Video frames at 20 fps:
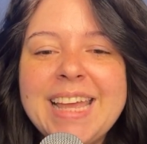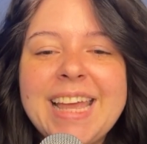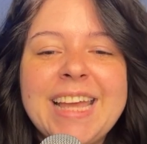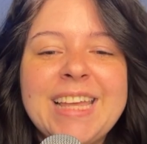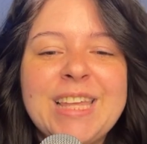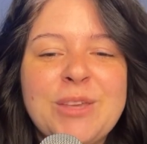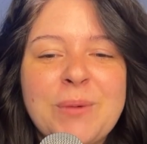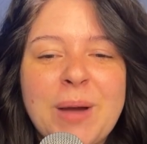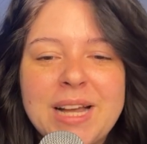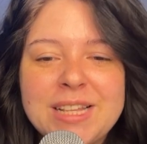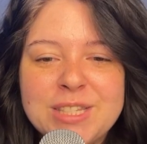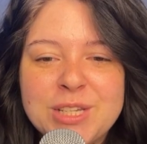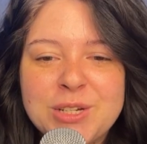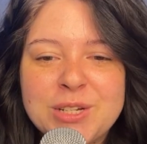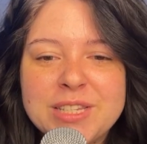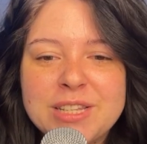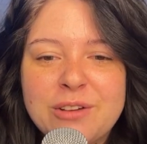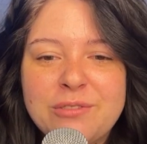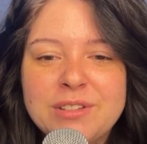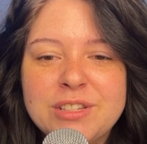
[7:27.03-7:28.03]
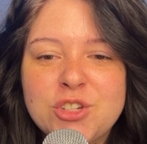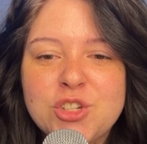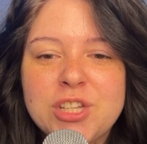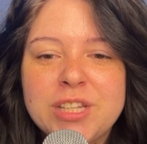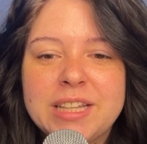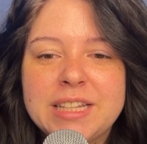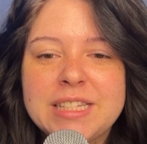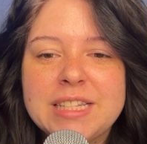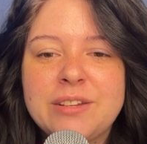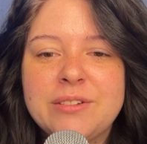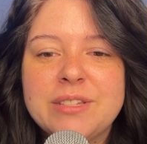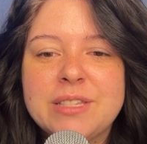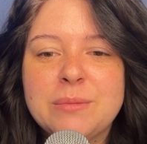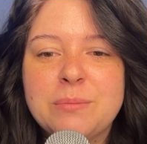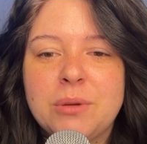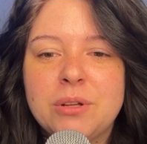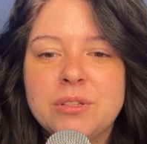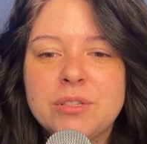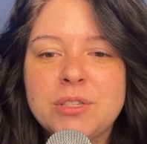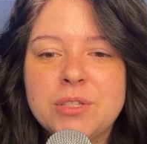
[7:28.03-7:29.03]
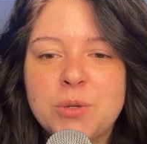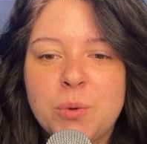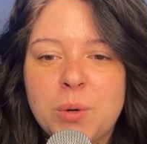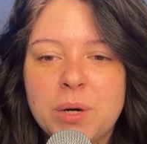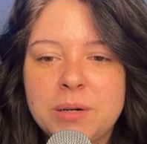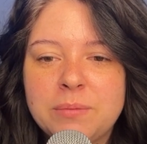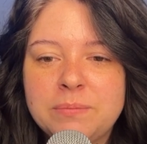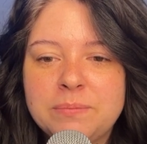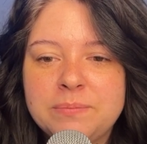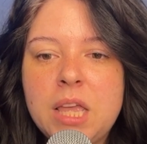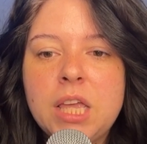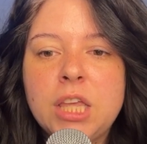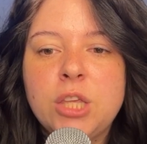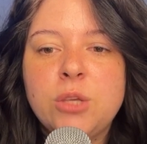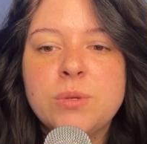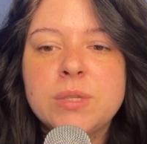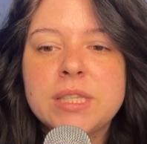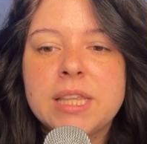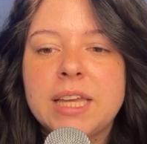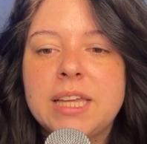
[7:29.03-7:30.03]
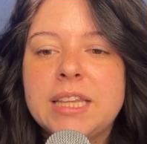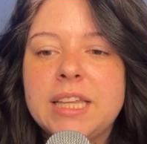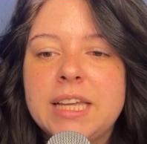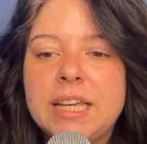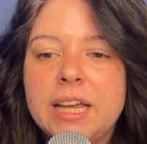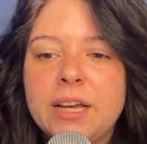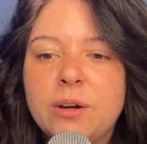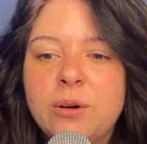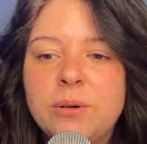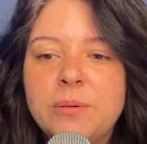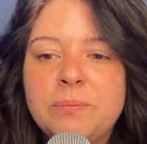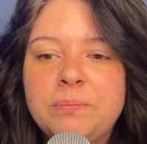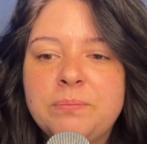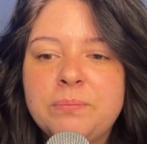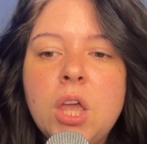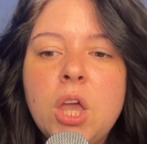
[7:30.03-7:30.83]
You ask yourself and she lets out a small snore. You slightly giggle.